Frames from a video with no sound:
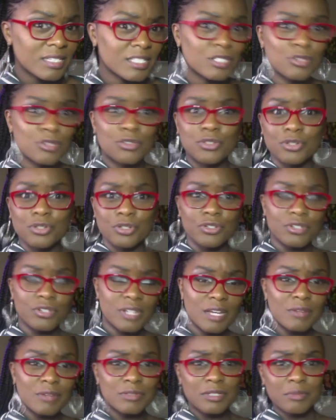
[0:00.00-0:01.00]
so you know you're
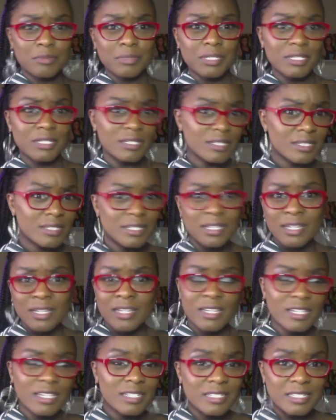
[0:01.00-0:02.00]
down to B
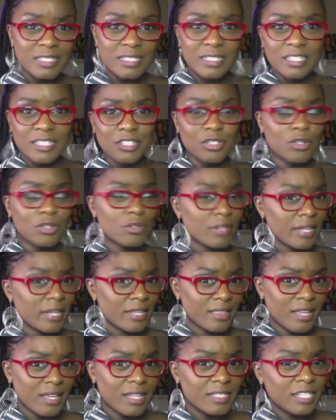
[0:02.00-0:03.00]
and D, you know, like
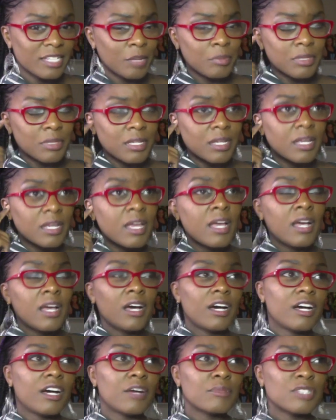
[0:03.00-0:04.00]
that type of thing.
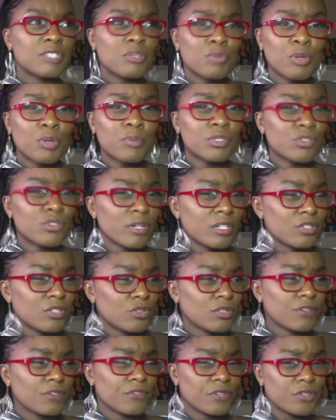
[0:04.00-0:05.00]
Some people try to do
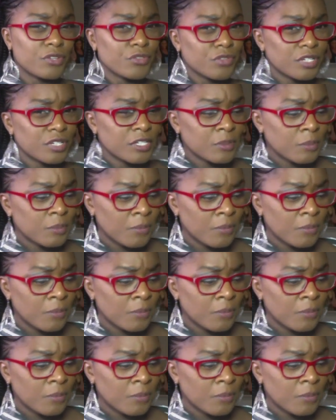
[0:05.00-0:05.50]
the free.